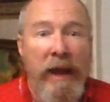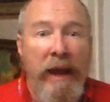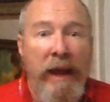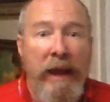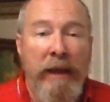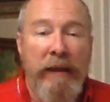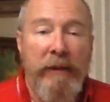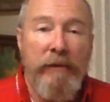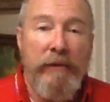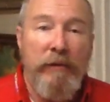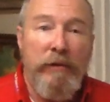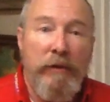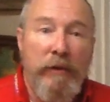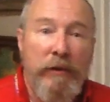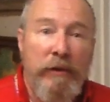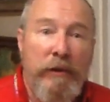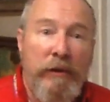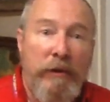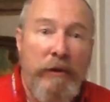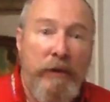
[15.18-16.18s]
and
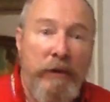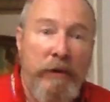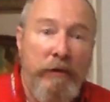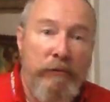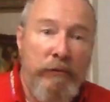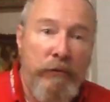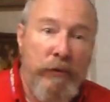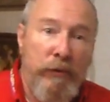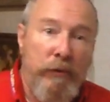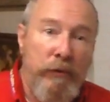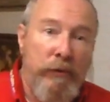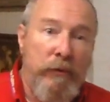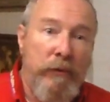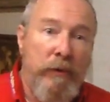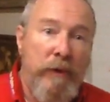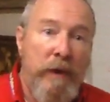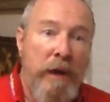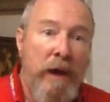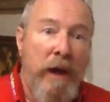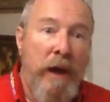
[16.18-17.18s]
give you
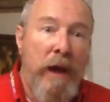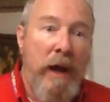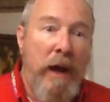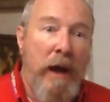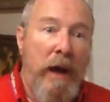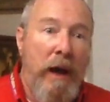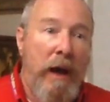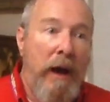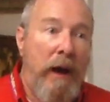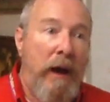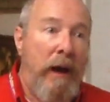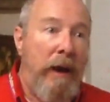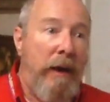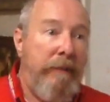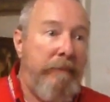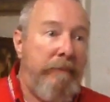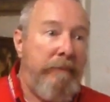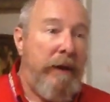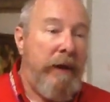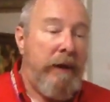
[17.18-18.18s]

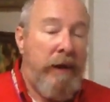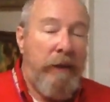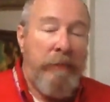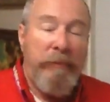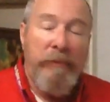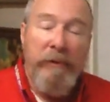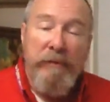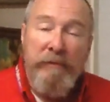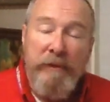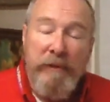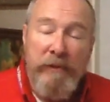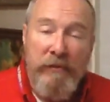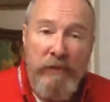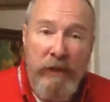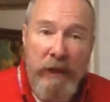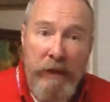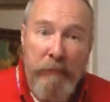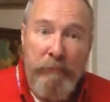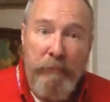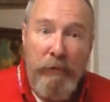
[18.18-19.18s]
a couple of
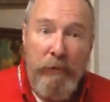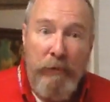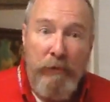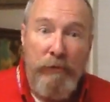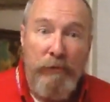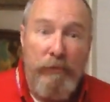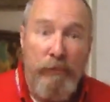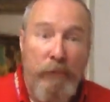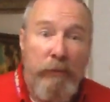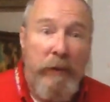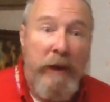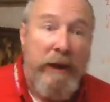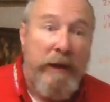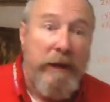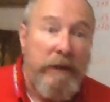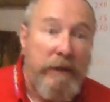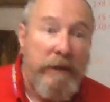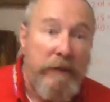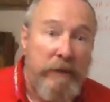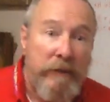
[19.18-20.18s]
examples
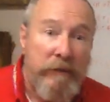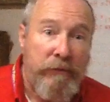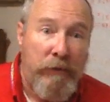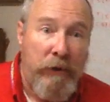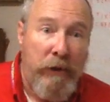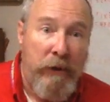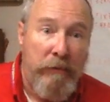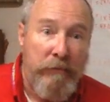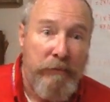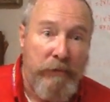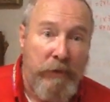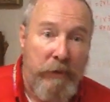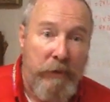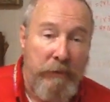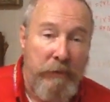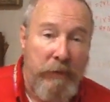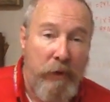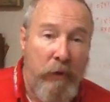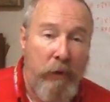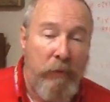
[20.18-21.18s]
directly from some
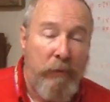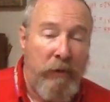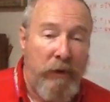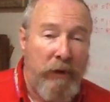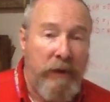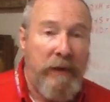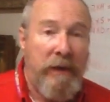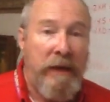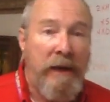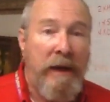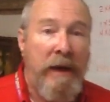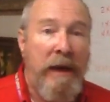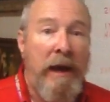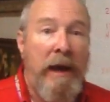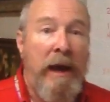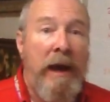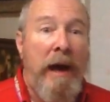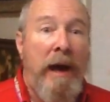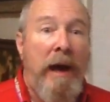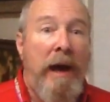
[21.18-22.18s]
of the homework
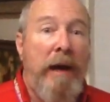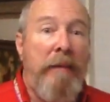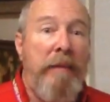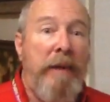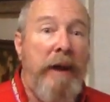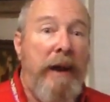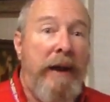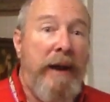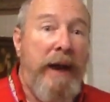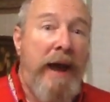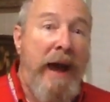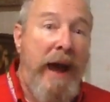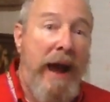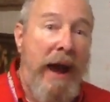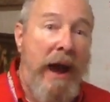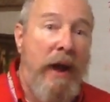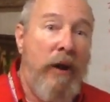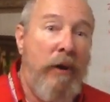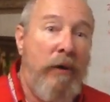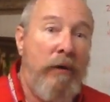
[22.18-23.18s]
about
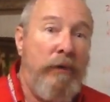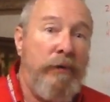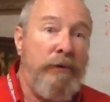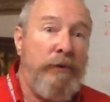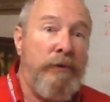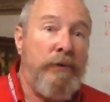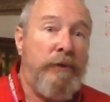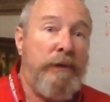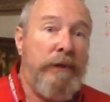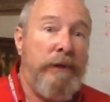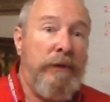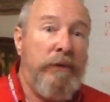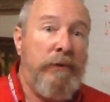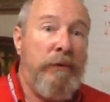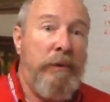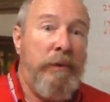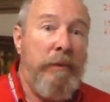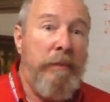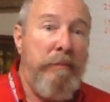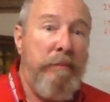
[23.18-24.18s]
how you
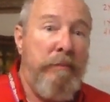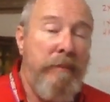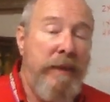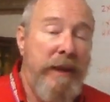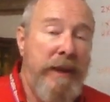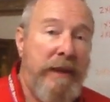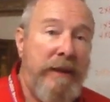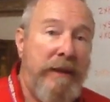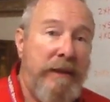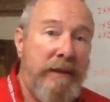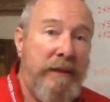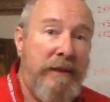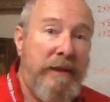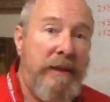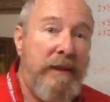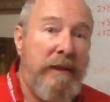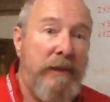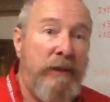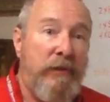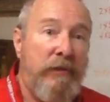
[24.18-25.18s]
can make
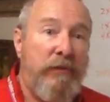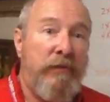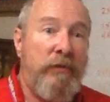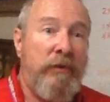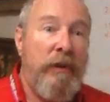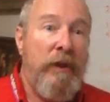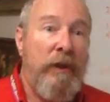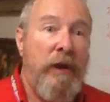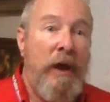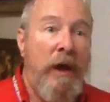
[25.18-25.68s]
these